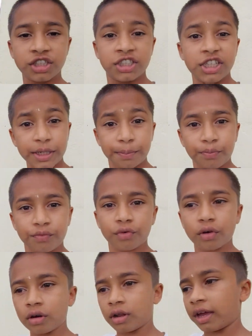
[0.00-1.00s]
cheap,
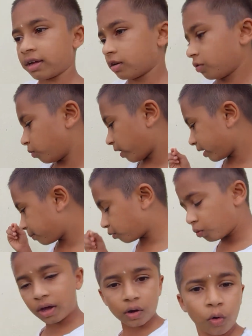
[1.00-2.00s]
uh, like a very
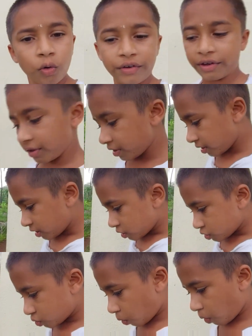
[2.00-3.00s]
poor hood.
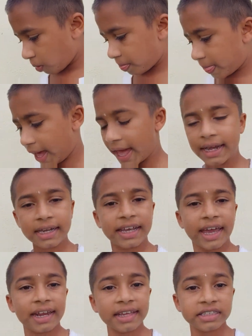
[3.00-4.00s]
So there
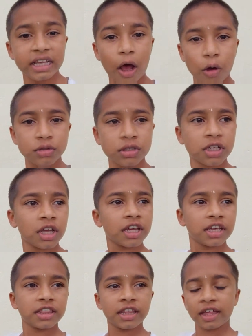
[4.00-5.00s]
near his house,
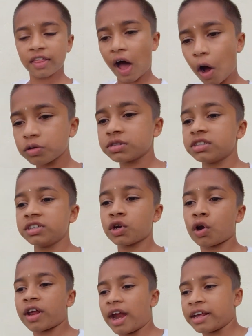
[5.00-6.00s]
the house did
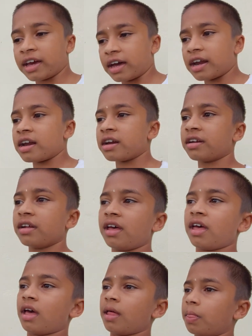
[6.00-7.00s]
not had current,
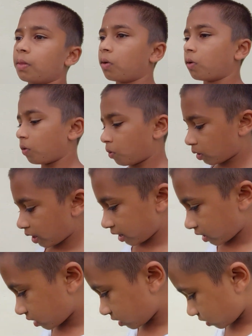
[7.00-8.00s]
no
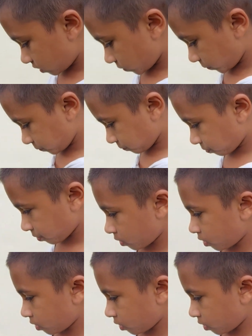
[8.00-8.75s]
like, um,